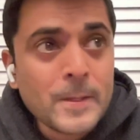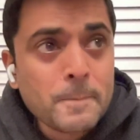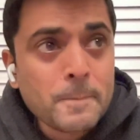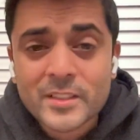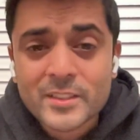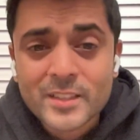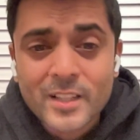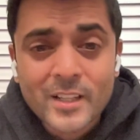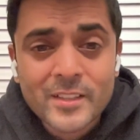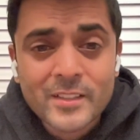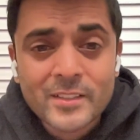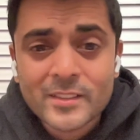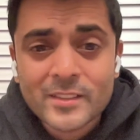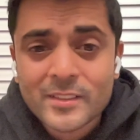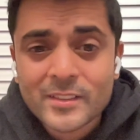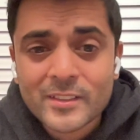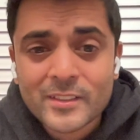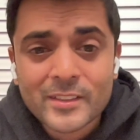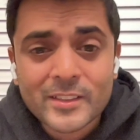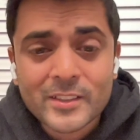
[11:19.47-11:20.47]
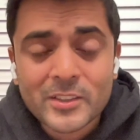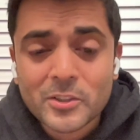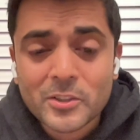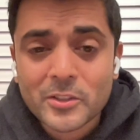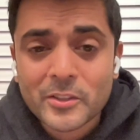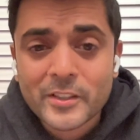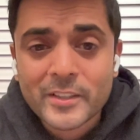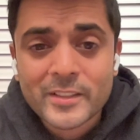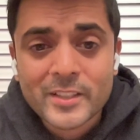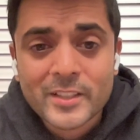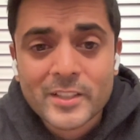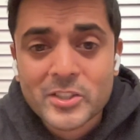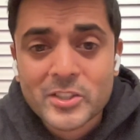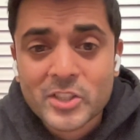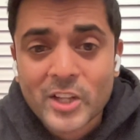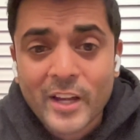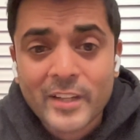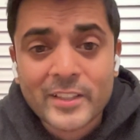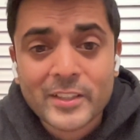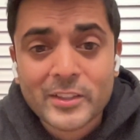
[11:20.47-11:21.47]
The sun, is
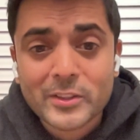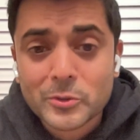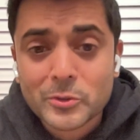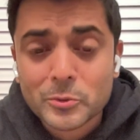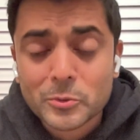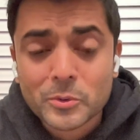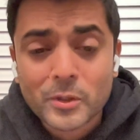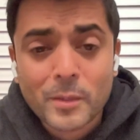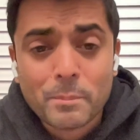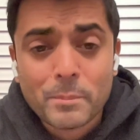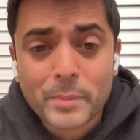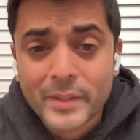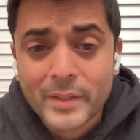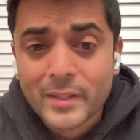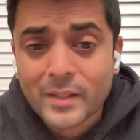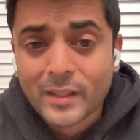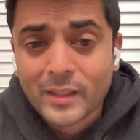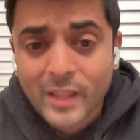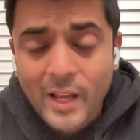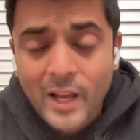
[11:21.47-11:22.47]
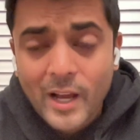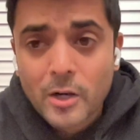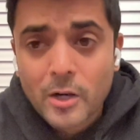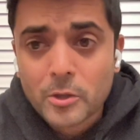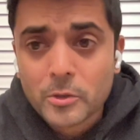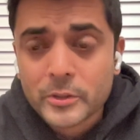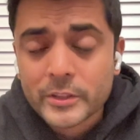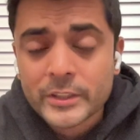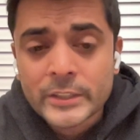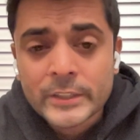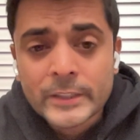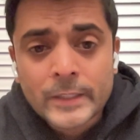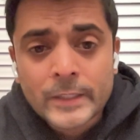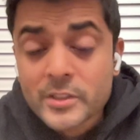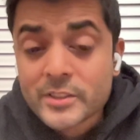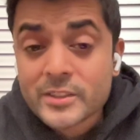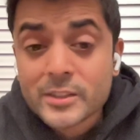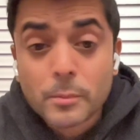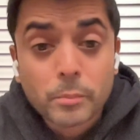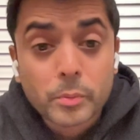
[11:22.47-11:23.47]
shining through a big cloud.
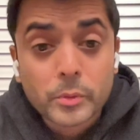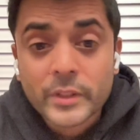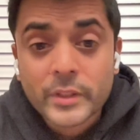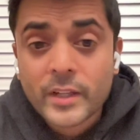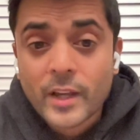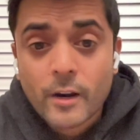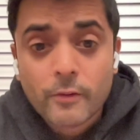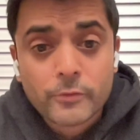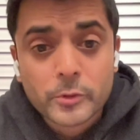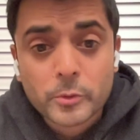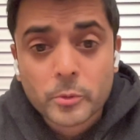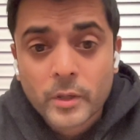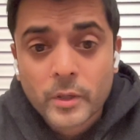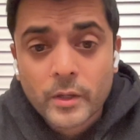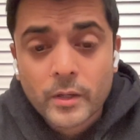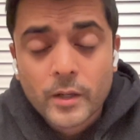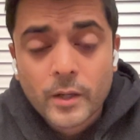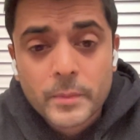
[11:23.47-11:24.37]
There's debris everywhere.